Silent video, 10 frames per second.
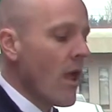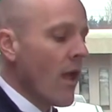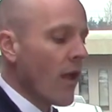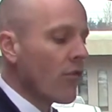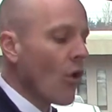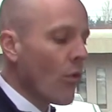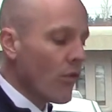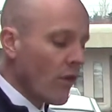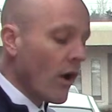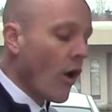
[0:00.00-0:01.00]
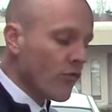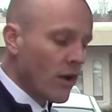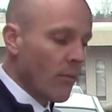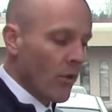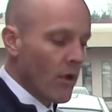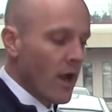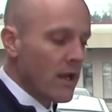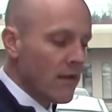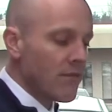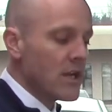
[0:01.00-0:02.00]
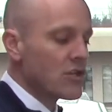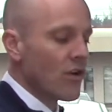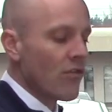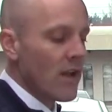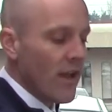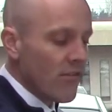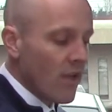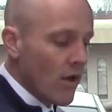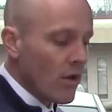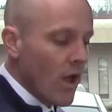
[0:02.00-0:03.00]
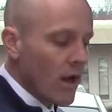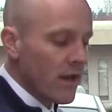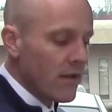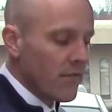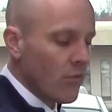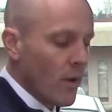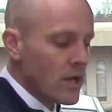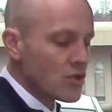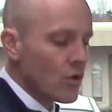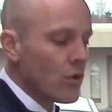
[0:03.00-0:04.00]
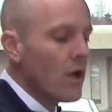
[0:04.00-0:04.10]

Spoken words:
And so they also come with a lot of neat features. It has center locking differential.